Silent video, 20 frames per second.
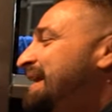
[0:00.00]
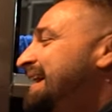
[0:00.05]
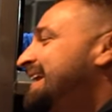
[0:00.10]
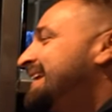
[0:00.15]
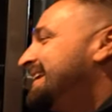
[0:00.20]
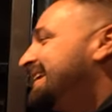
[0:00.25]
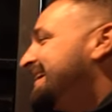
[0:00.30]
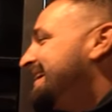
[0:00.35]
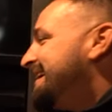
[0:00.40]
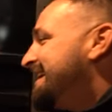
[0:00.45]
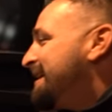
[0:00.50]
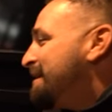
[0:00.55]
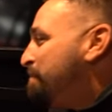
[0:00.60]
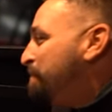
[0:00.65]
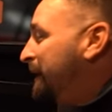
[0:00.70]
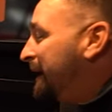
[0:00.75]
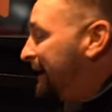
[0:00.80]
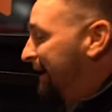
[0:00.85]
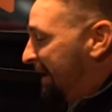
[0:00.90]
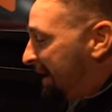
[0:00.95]
but
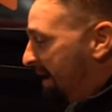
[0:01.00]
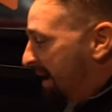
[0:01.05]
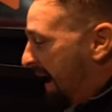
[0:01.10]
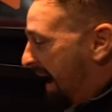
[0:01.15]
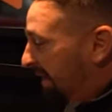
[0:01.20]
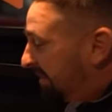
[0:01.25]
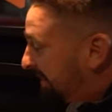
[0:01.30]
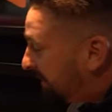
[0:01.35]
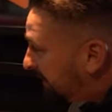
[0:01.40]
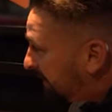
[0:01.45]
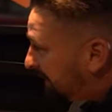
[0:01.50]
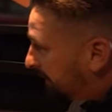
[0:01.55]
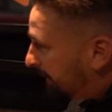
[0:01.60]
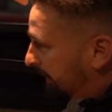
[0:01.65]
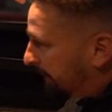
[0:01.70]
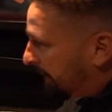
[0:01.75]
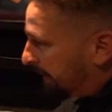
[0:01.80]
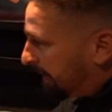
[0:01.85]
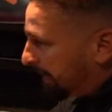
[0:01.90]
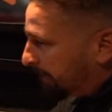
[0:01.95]
but I think
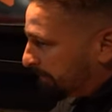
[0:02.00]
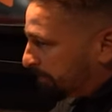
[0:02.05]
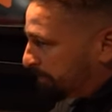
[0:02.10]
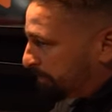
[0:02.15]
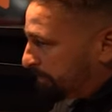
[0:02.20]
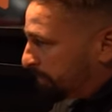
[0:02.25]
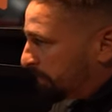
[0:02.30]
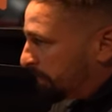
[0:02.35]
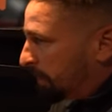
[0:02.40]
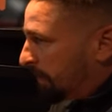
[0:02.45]
um,